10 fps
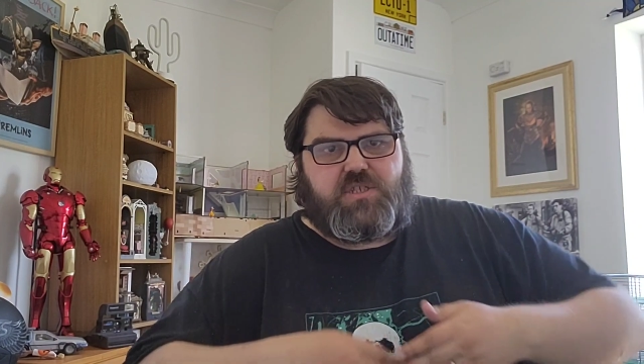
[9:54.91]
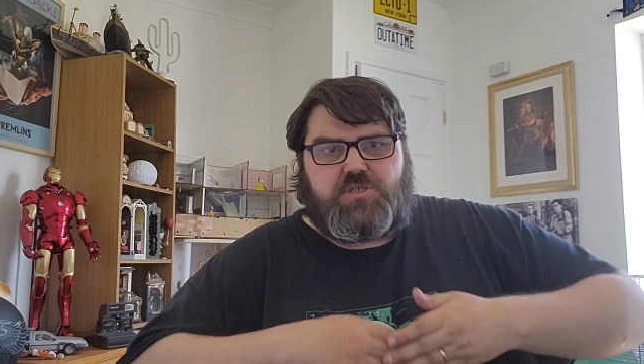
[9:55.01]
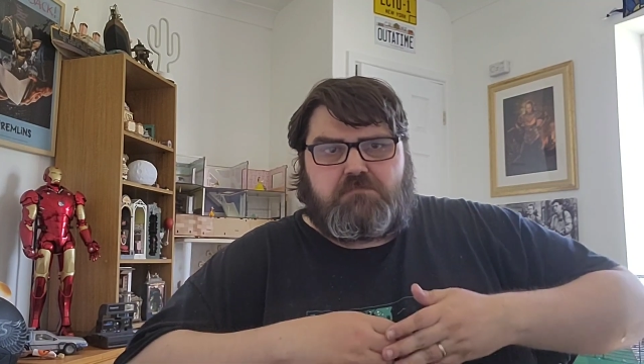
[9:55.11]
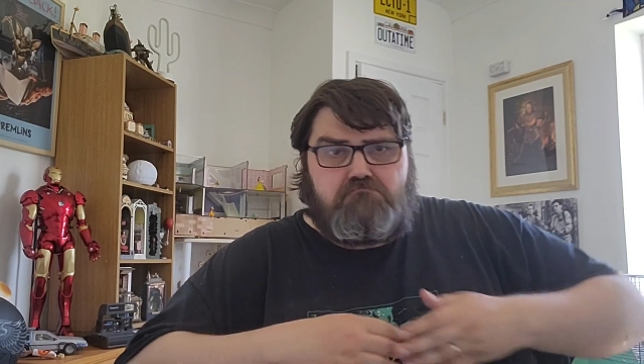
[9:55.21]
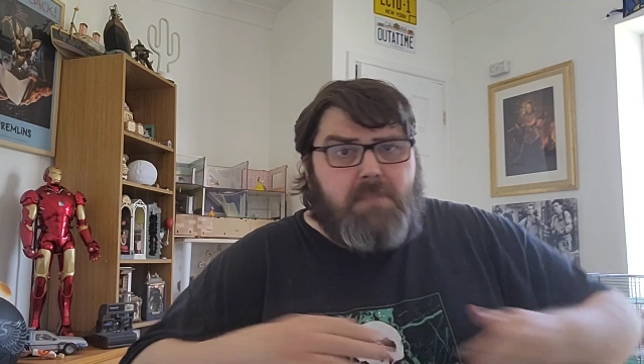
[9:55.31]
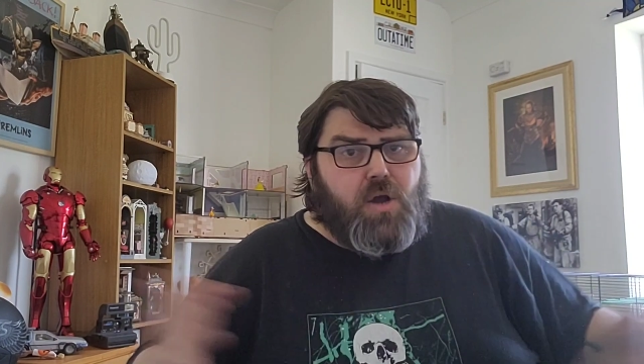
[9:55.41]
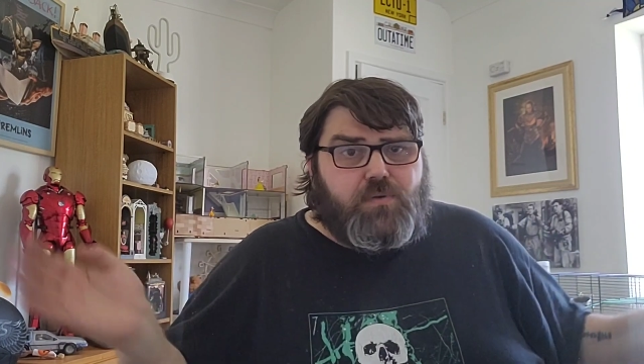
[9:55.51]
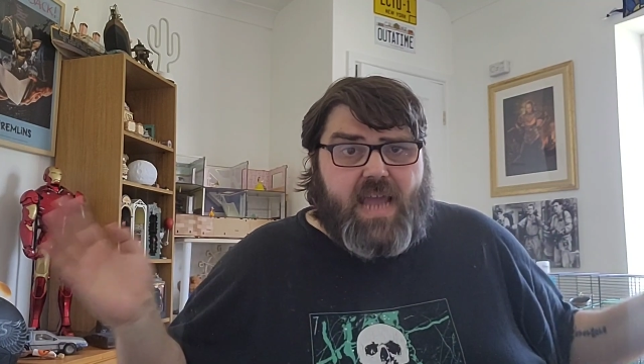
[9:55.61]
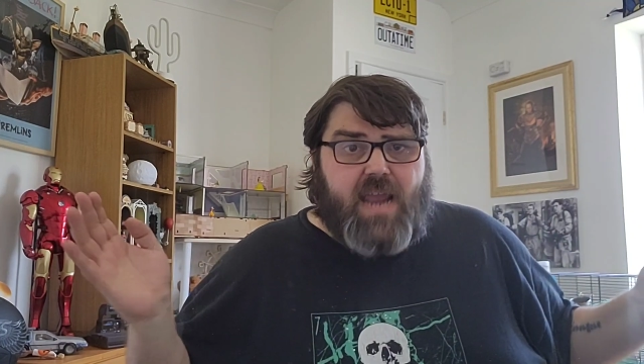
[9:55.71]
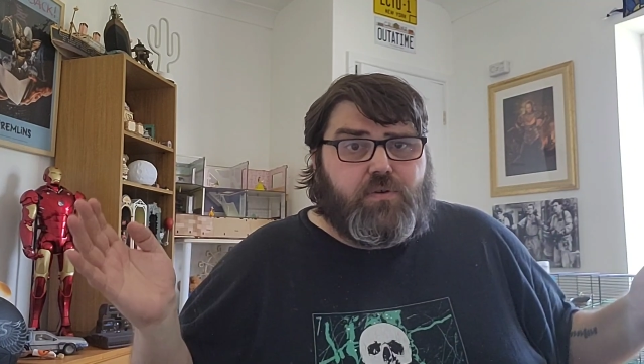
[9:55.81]
it and just
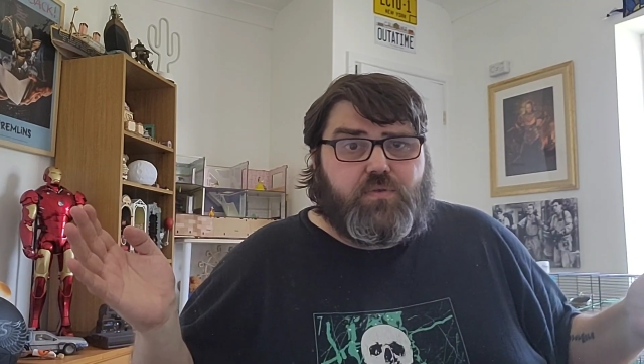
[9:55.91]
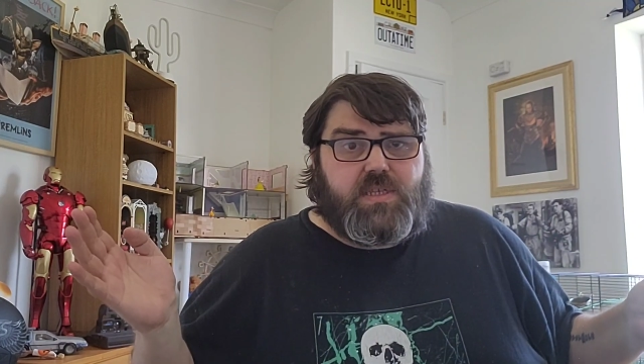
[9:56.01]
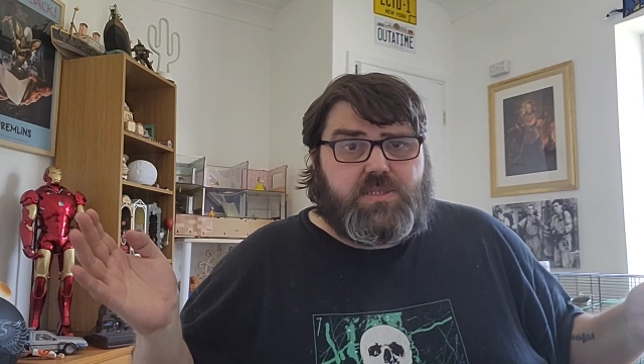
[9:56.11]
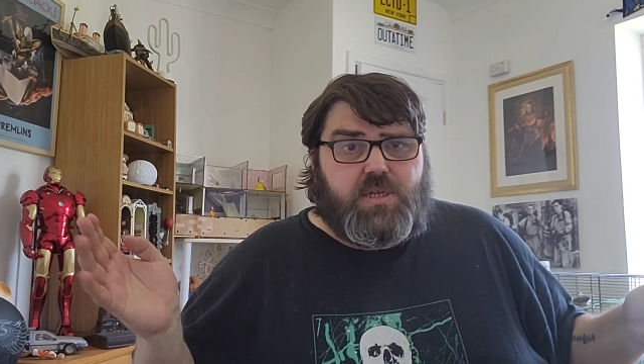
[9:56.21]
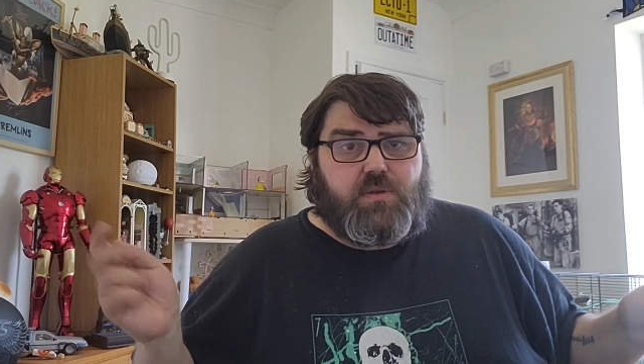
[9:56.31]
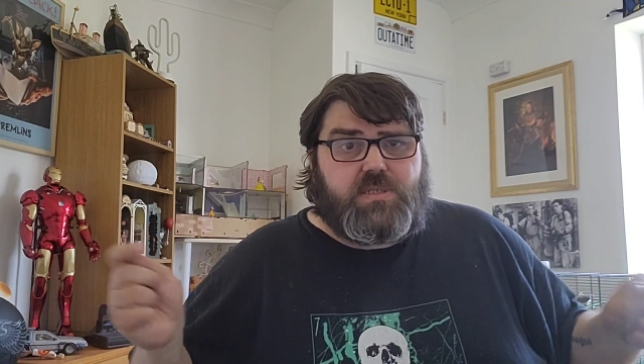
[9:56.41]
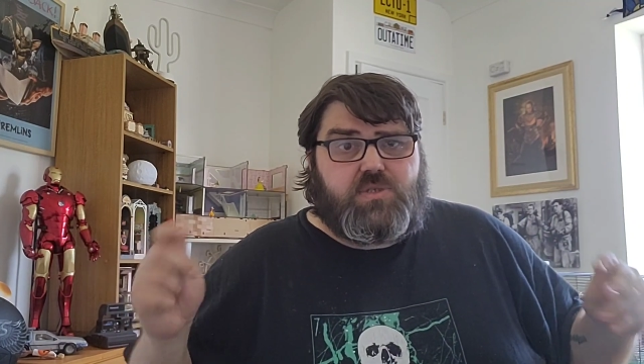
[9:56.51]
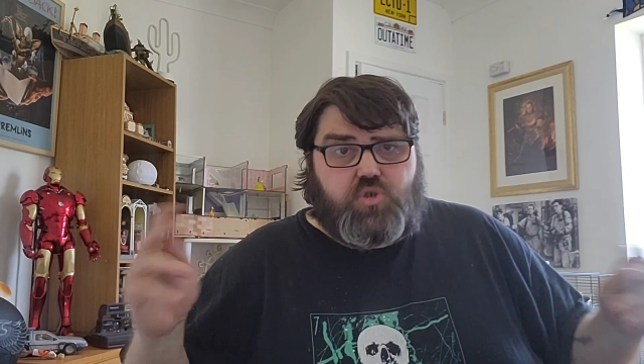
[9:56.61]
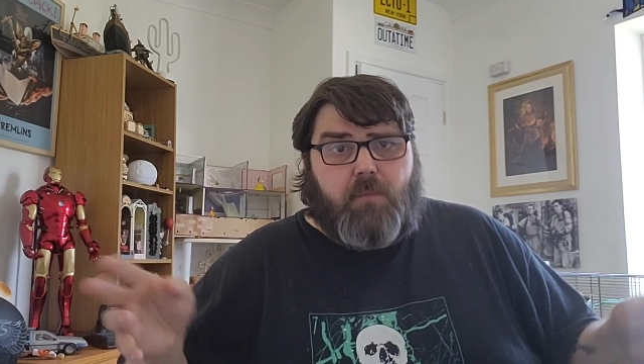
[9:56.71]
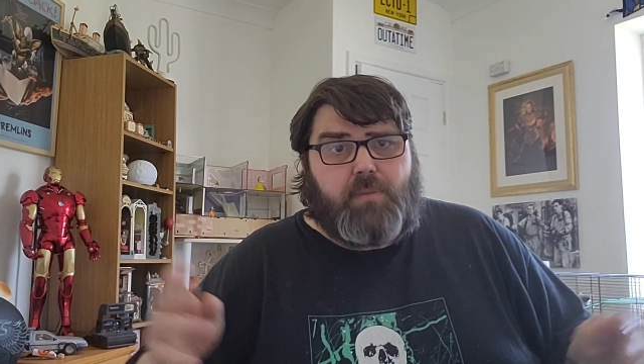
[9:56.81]
mow down all these dudes
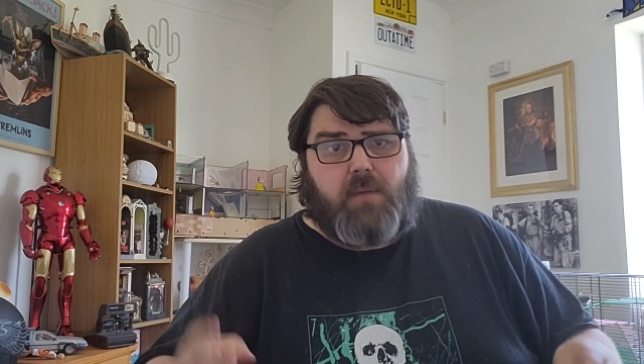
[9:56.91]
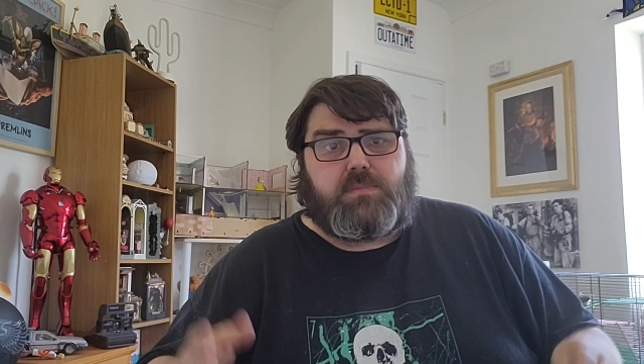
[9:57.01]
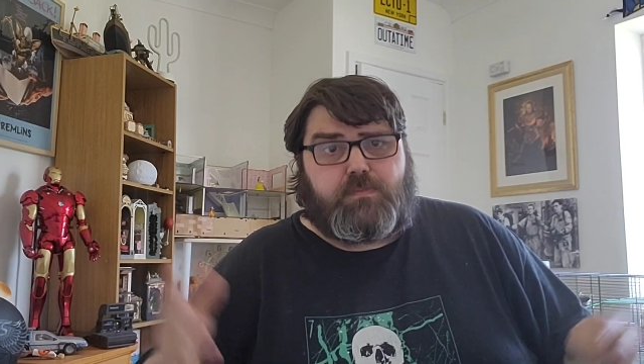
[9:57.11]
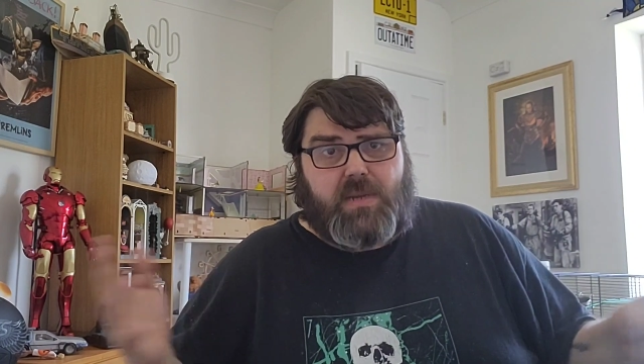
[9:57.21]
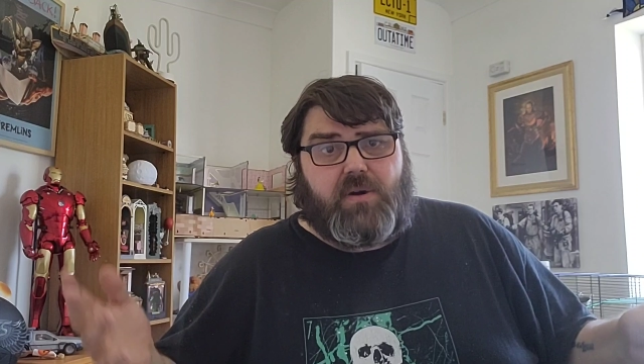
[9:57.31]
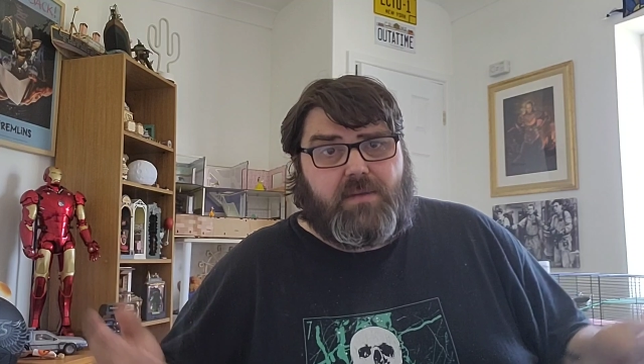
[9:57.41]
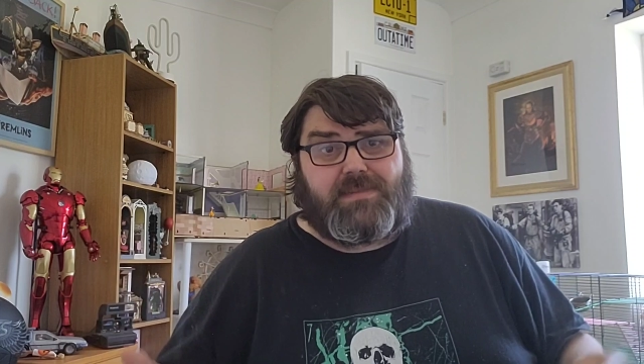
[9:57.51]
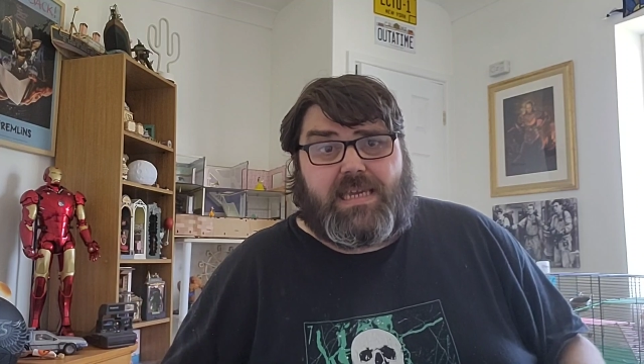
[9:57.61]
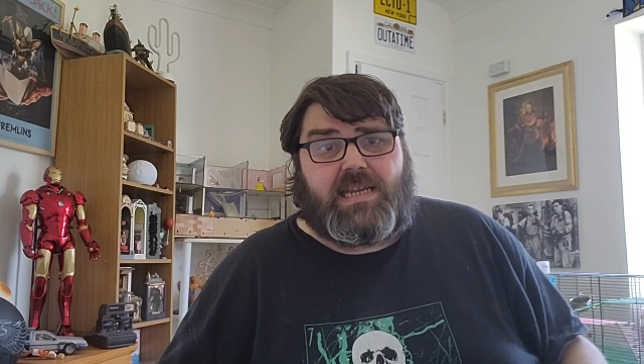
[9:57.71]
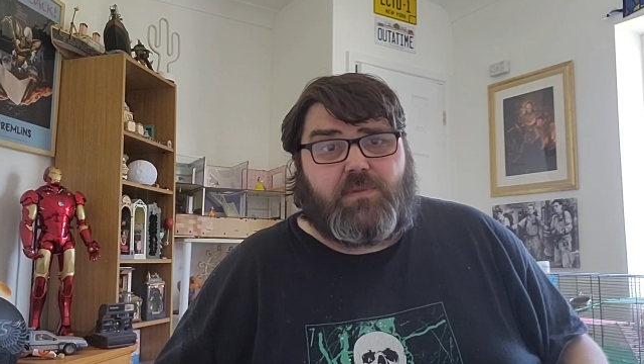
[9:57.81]
and drop bombs, blow it up
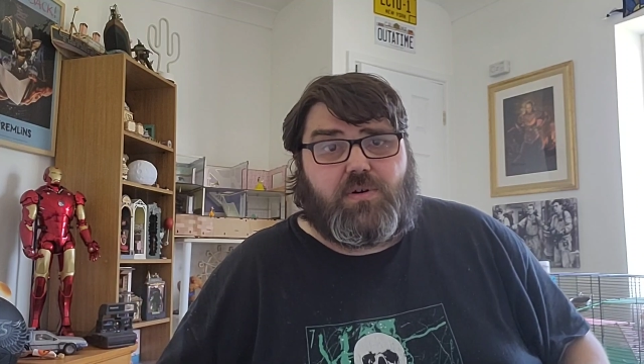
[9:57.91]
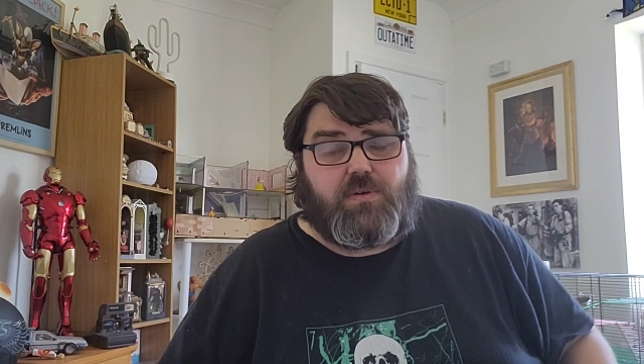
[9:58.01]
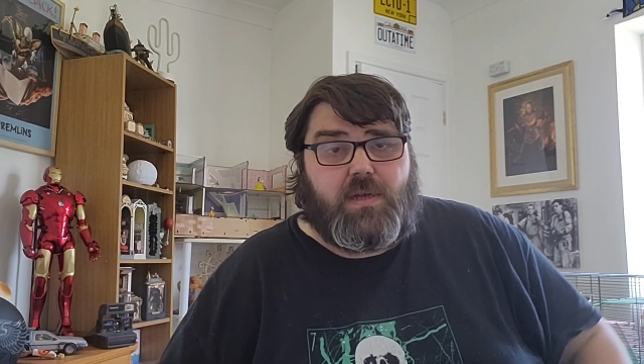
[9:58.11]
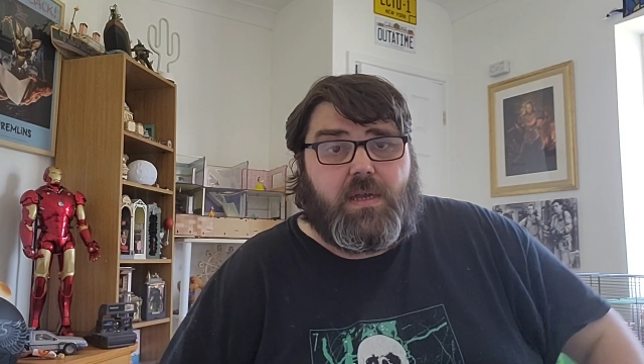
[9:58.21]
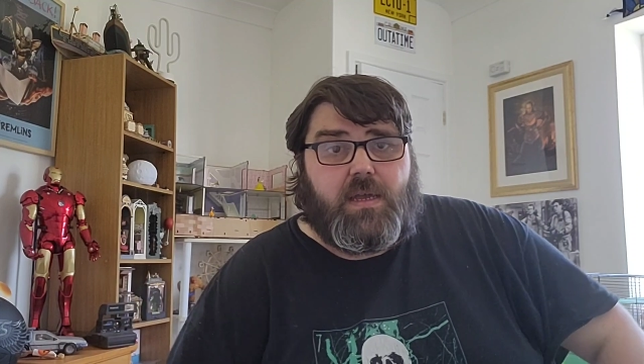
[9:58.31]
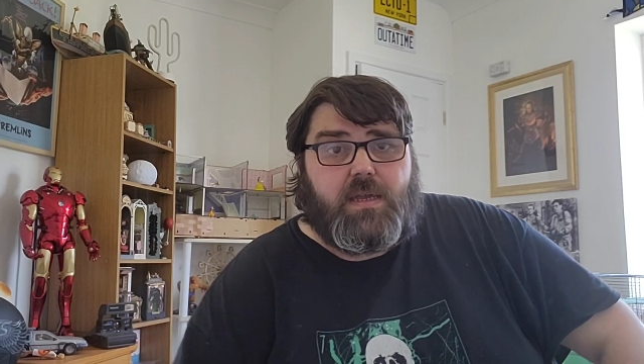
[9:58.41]
and kill them all.